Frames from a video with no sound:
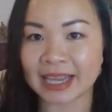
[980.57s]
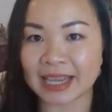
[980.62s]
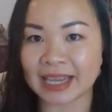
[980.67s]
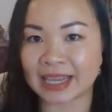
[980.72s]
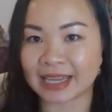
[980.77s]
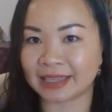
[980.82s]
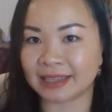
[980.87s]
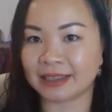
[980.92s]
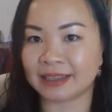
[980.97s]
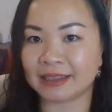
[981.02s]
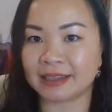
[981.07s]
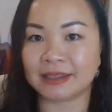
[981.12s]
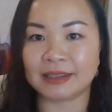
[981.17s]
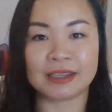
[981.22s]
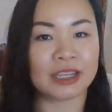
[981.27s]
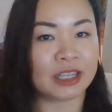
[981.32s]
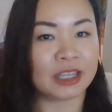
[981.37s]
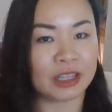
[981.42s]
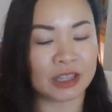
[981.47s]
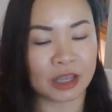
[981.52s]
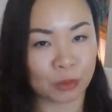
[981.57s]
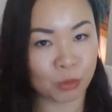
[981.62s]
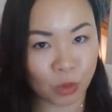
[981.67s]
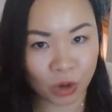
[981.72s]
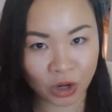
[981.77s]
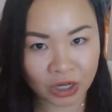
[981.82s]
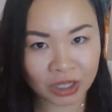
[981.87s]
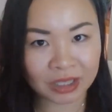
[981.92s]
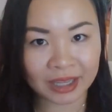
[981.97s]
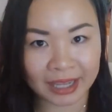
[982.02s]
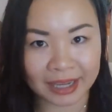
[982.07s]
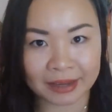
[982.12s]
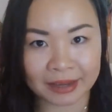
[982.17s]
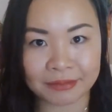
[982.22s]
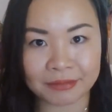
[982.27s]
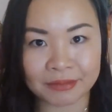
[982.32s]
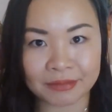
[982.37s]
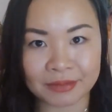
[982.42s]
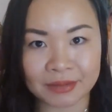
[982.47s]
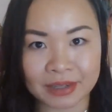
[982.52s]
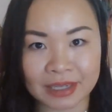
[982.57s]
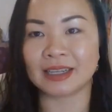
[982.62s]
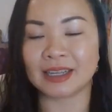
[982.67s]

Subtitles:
in the work life.